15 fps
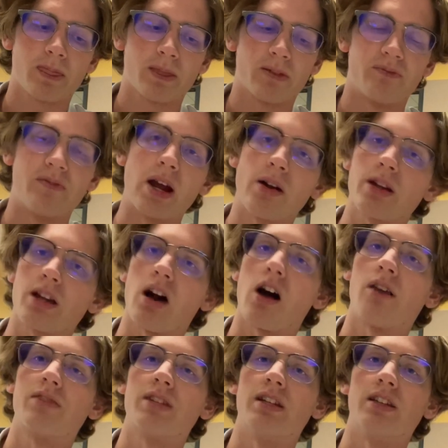very
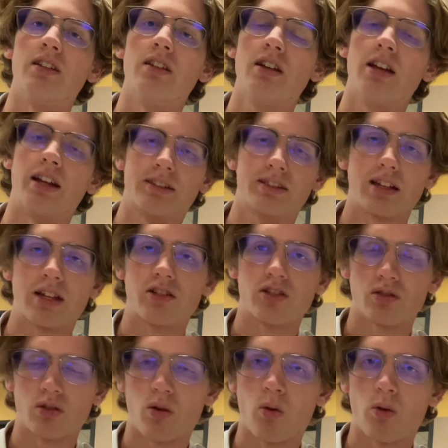often extension
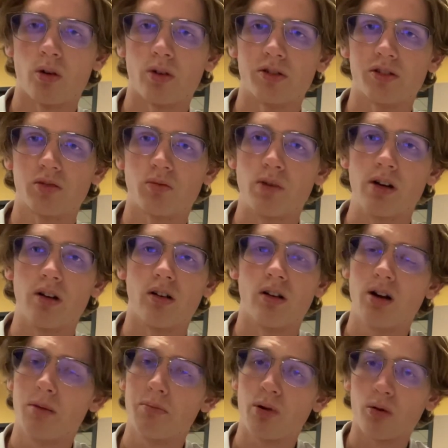cords will
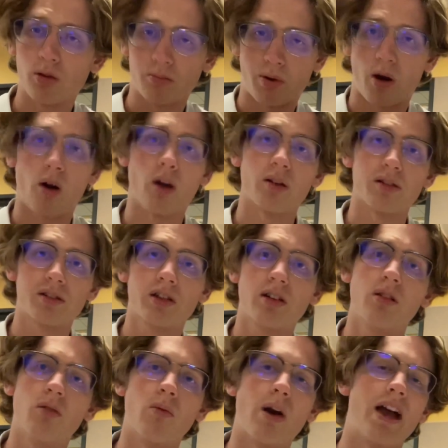pull apart
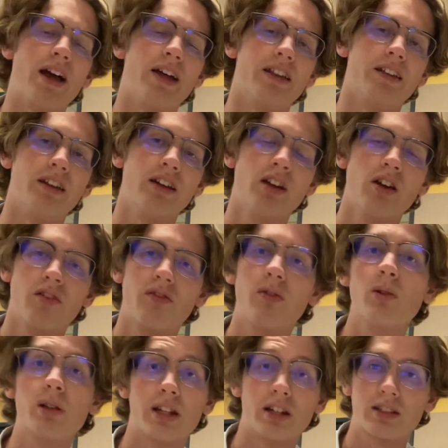when
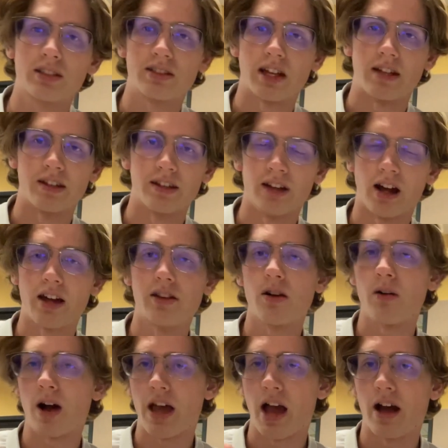fully extended. I know
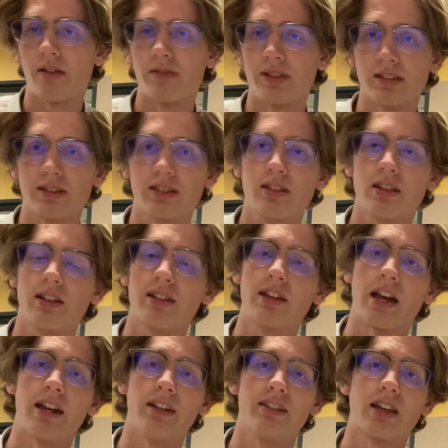I have this
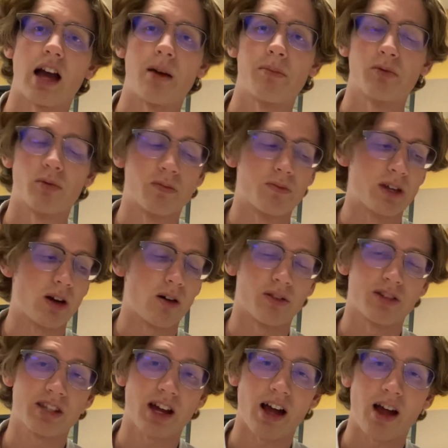case happen with me all the
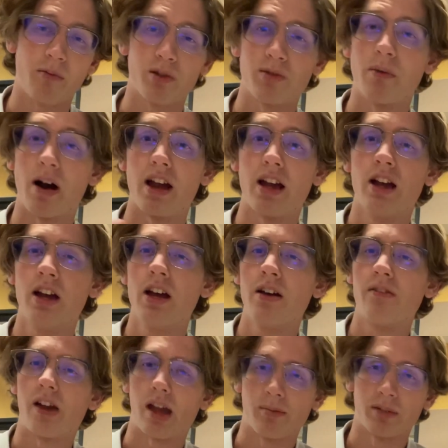time with my
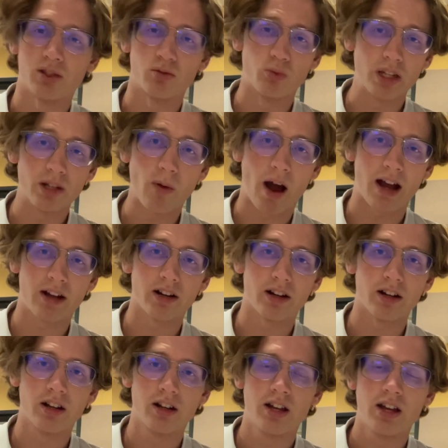family's weed
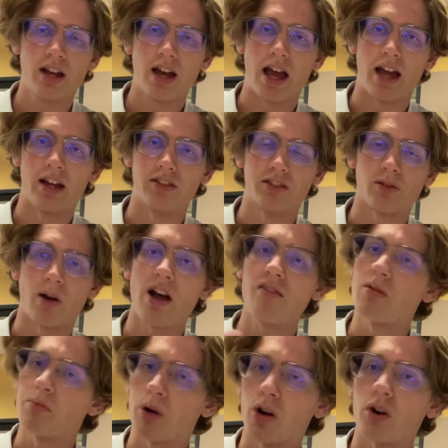whacker, and so I have a
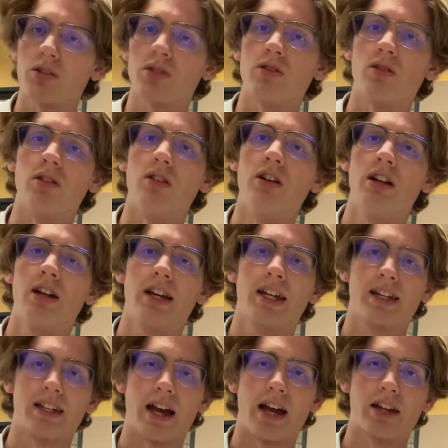personal
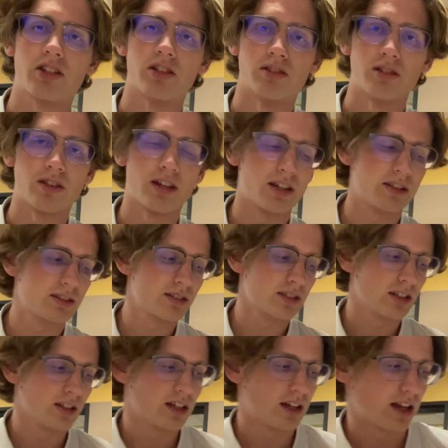connection to this.
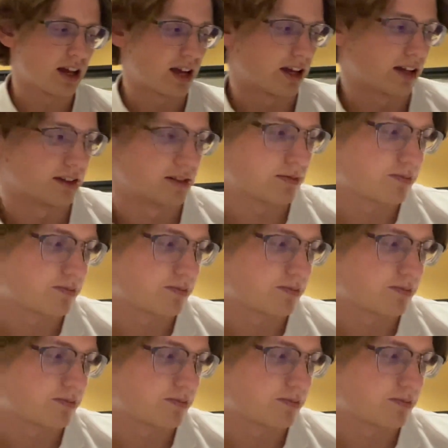And